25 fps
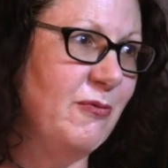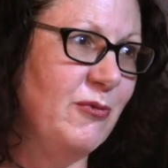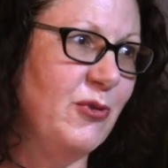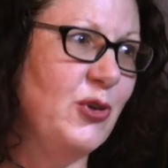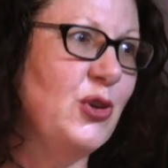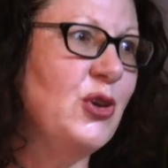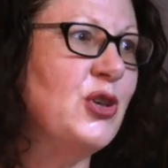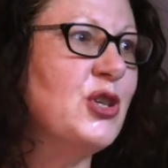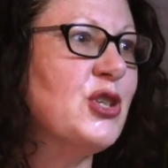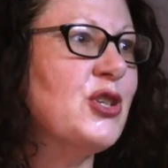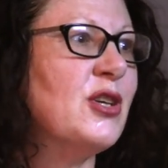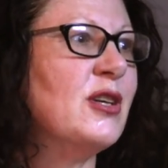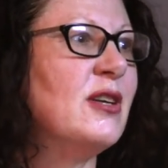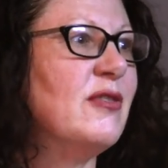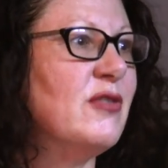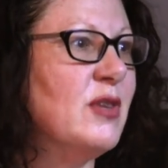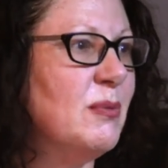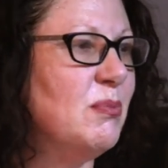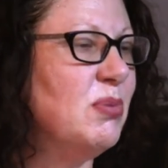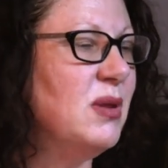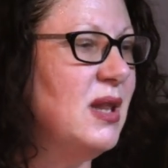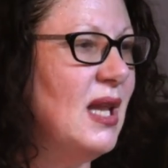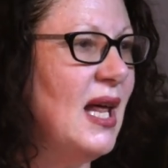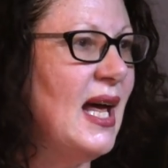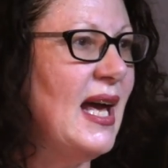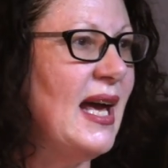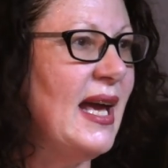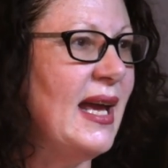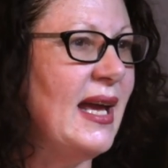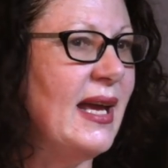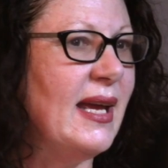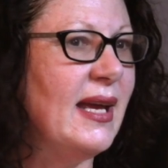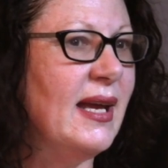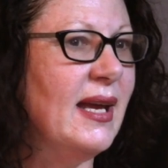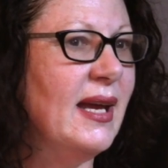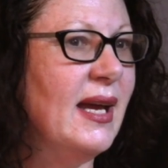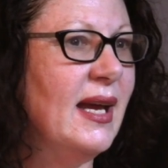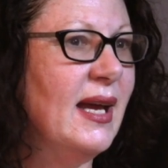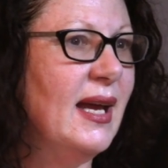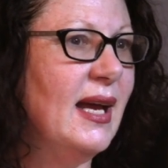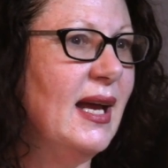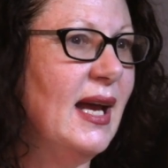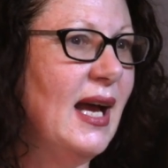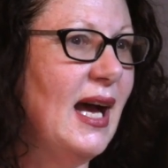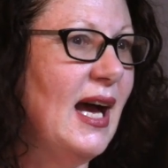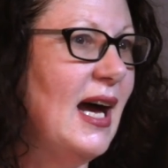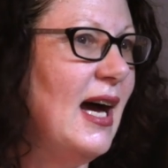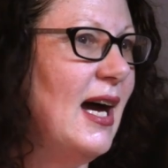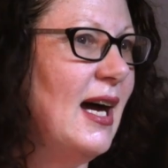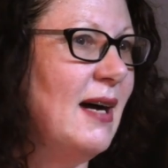version of the play,
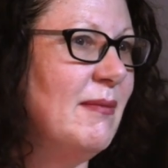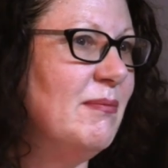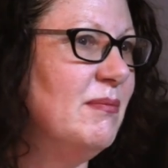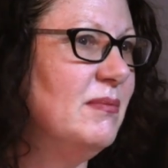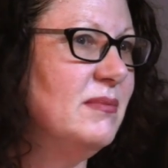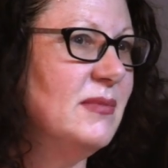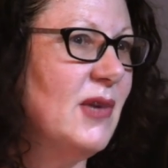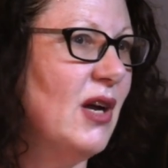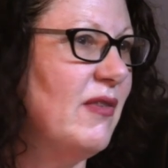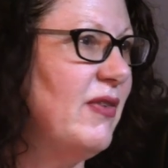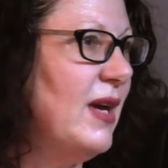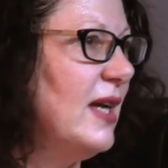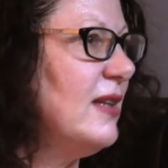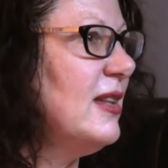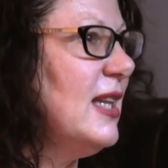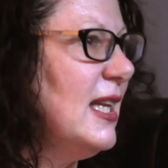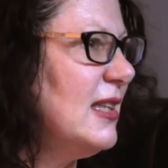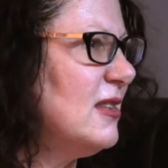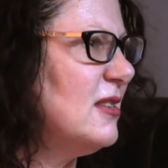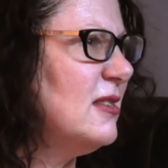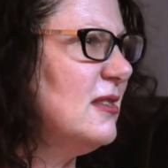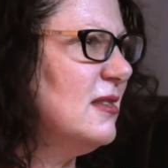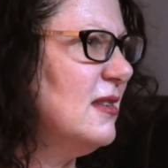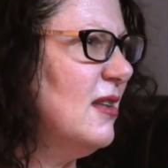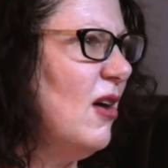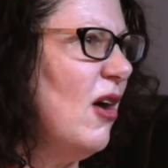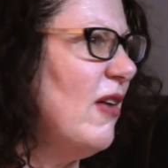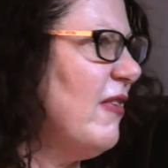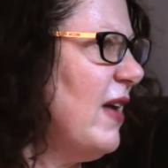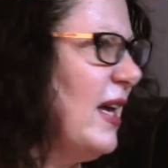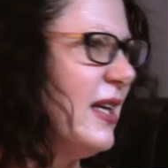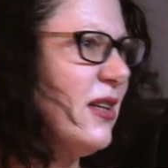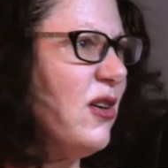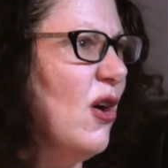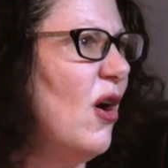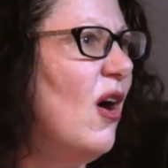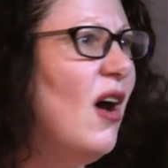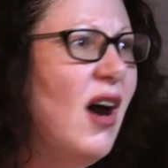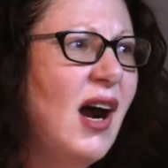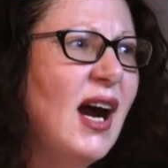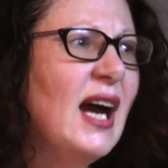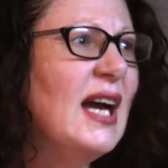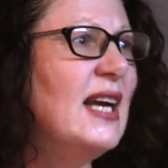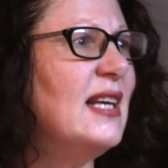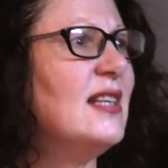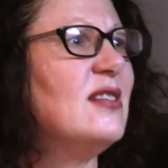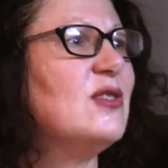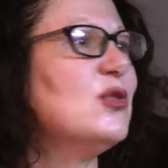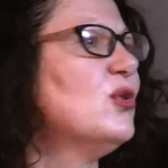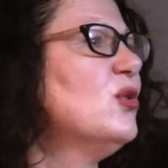I've had
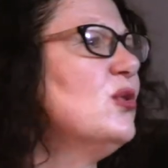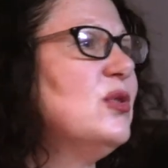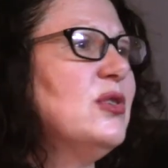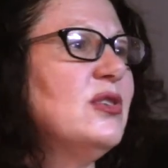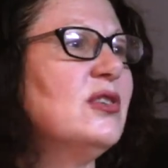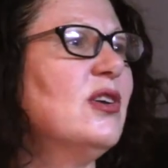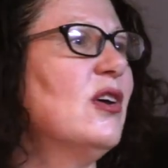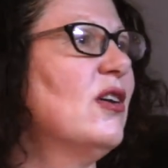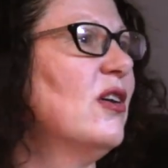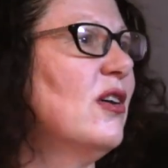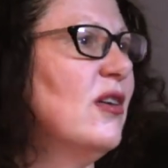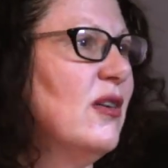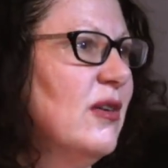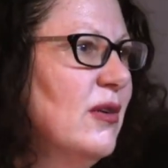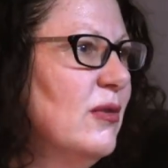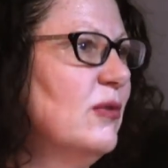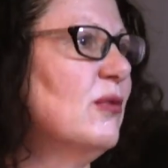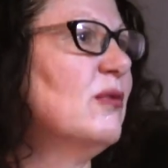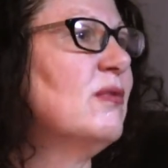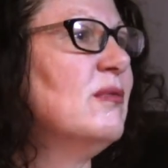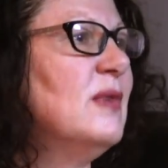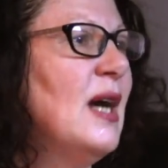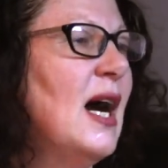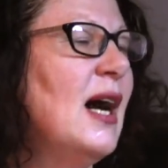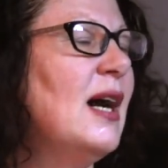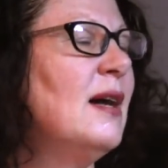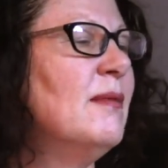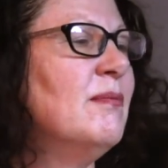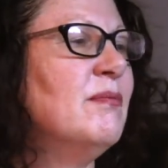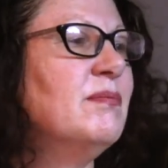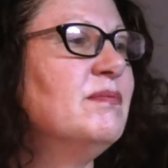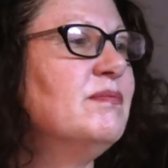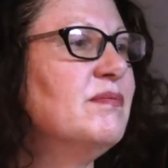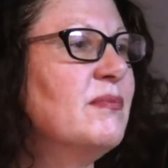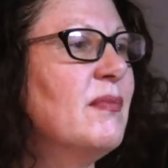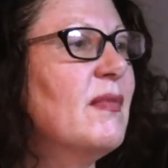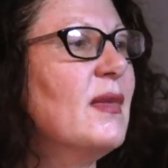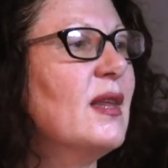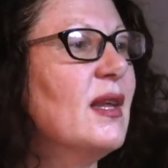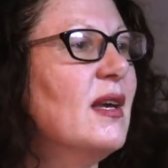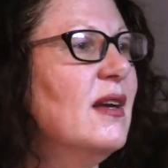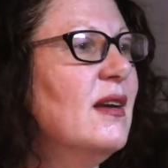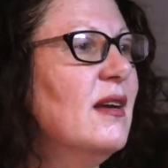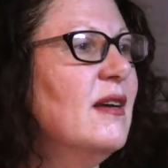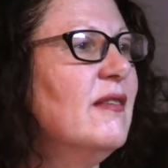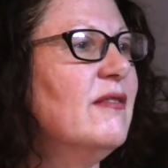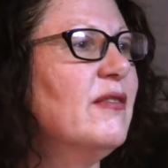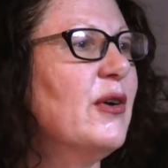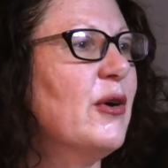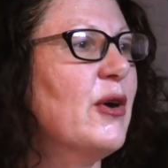guys also
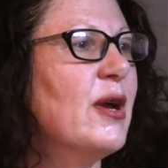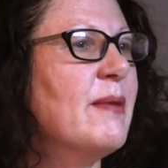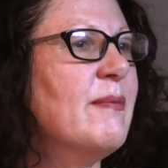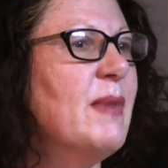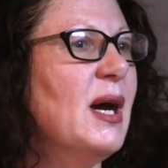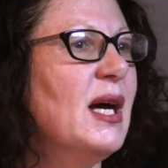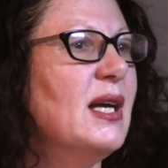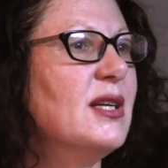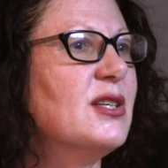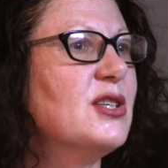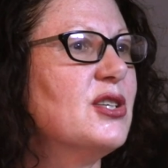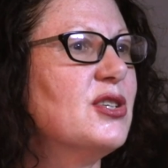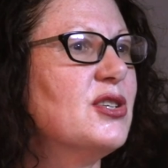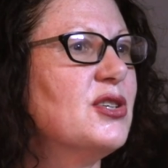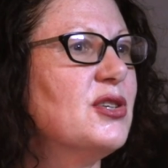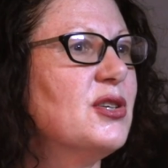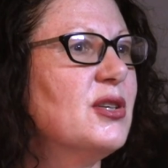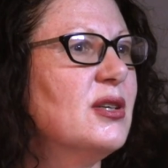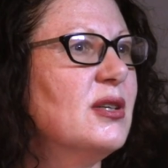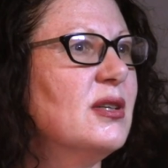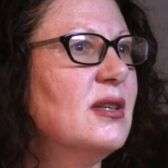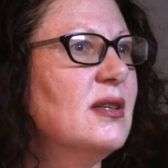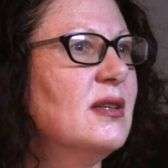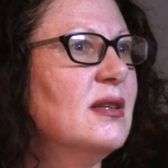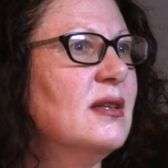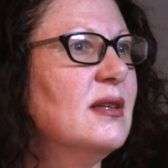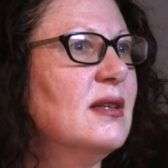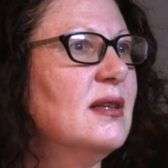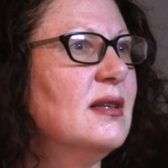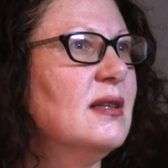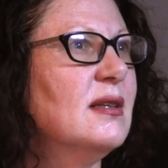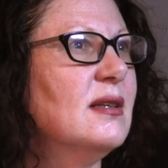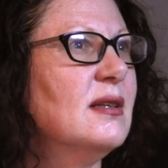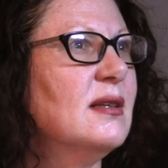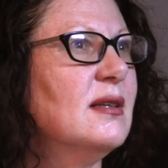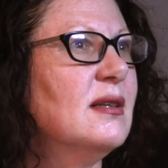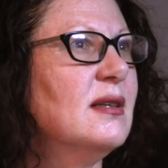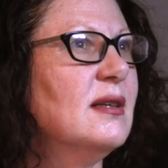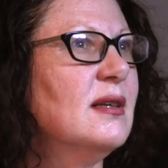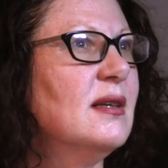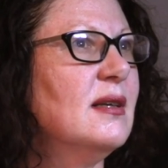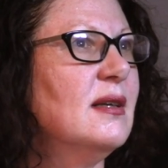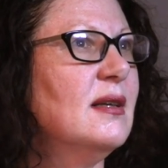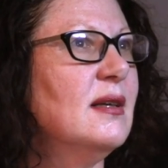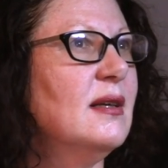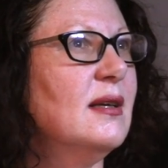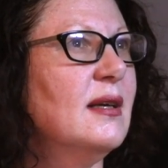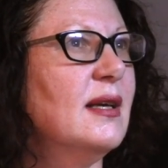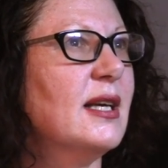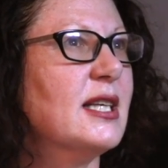very much
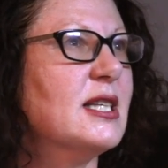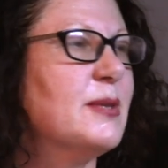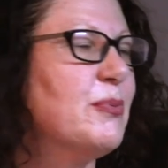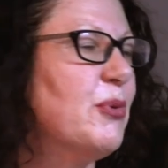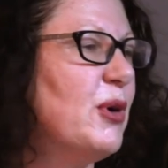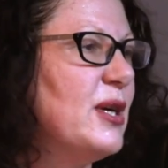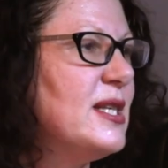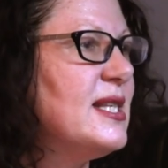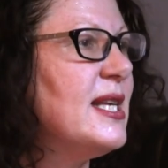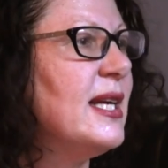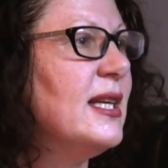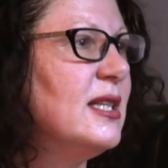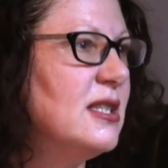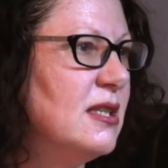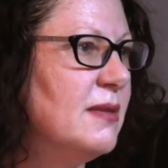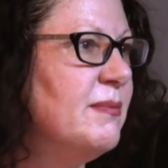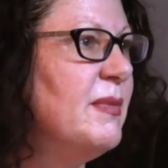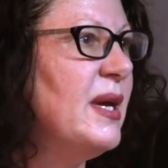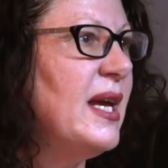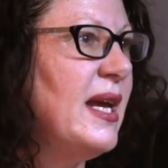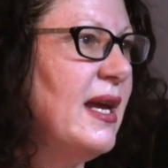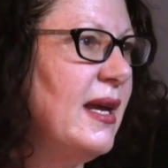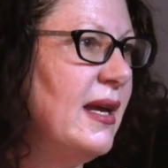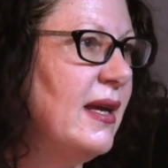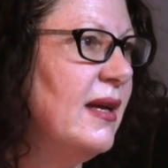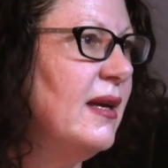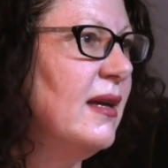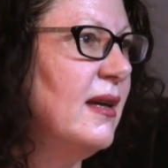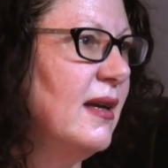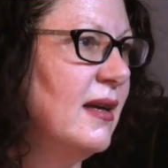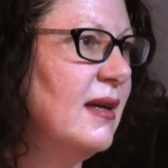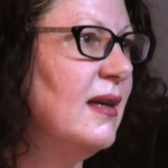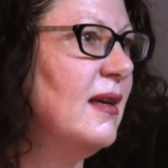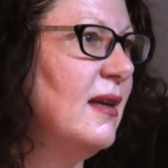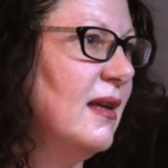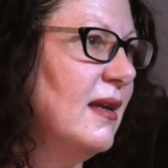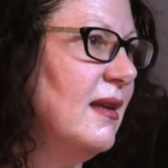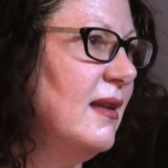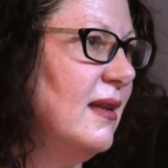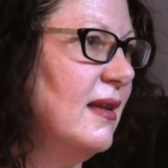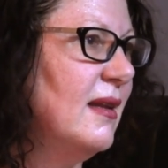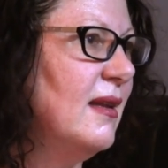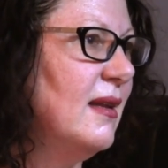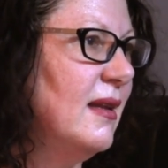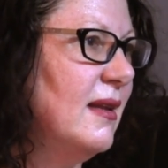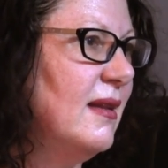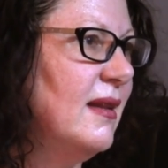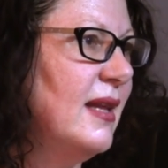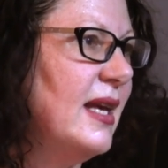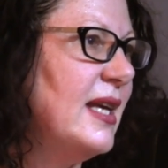expressing to me
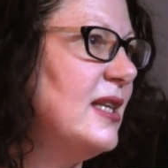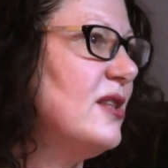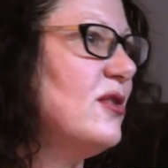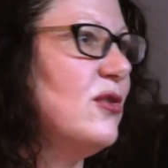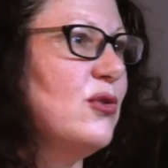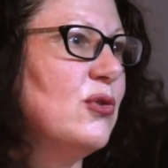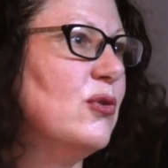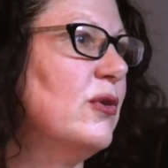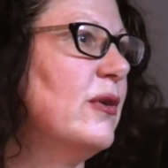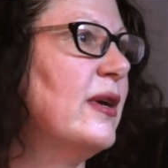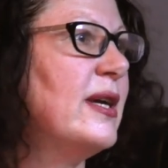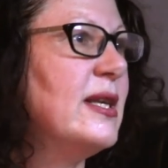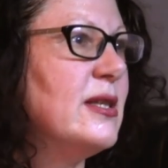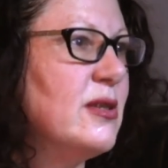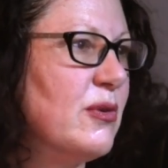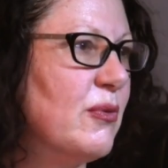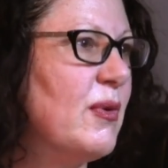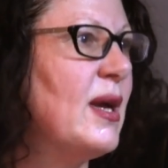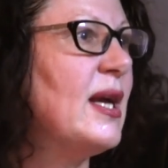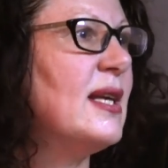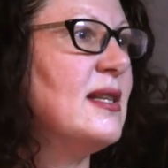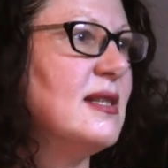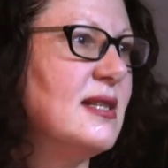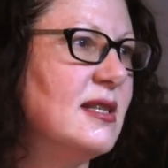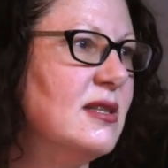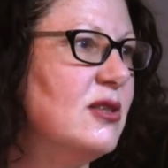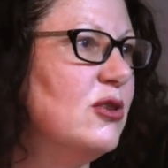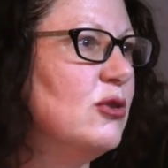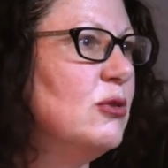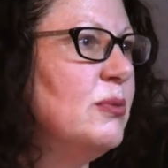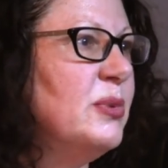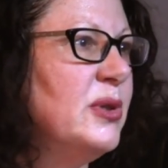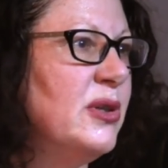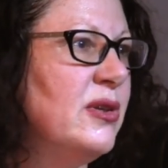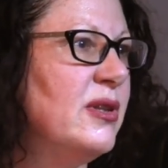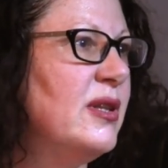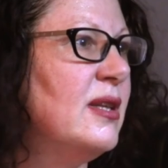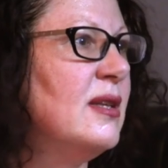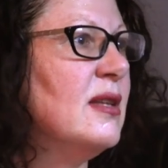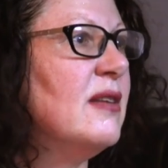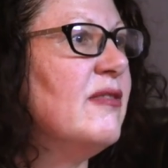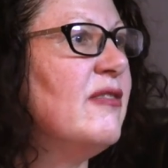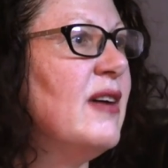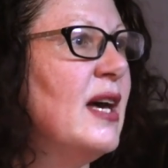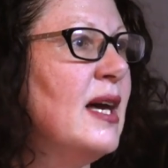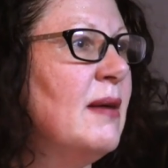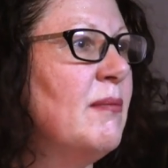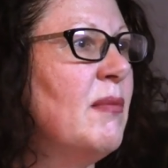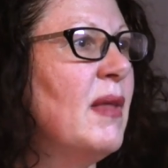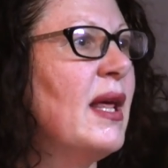their stories around stillbirth in the
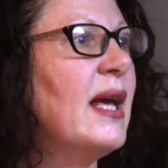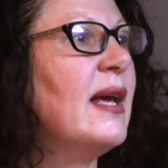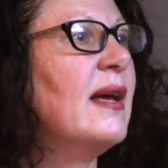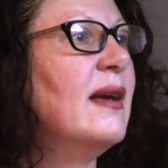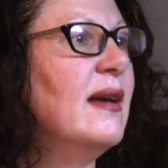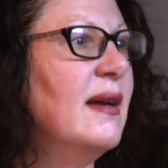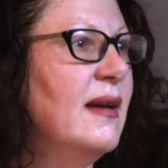family.